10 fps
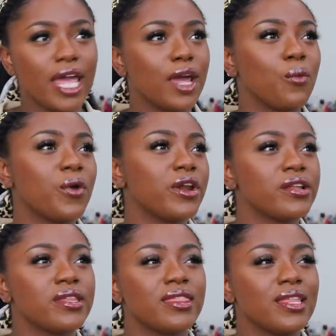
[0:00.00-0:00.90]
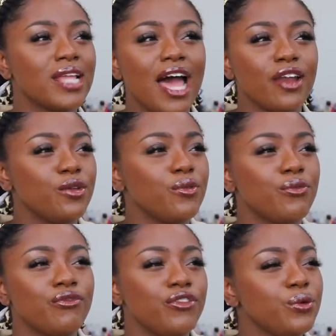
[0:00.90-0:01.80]
Like, how do you
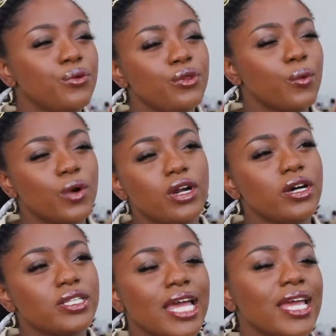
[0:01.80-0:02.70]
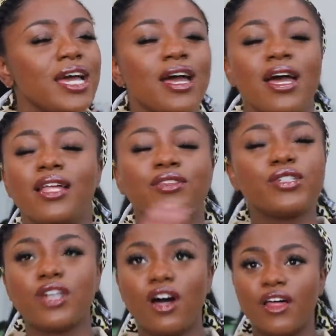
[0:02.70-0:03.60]
view the world? Like,
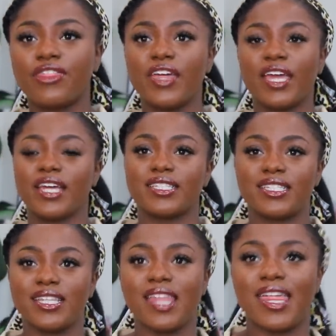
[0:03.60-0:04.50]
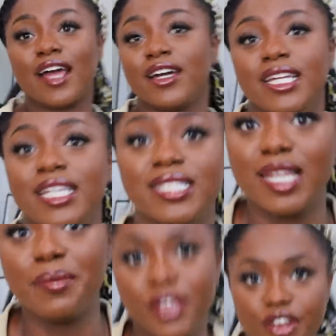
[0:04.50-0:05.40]
those are all things that could
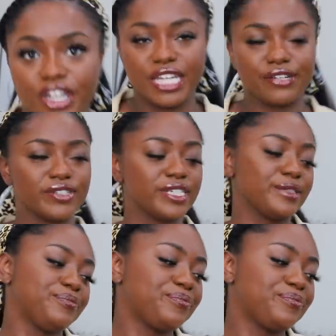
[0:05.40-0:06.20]
easily be your gift.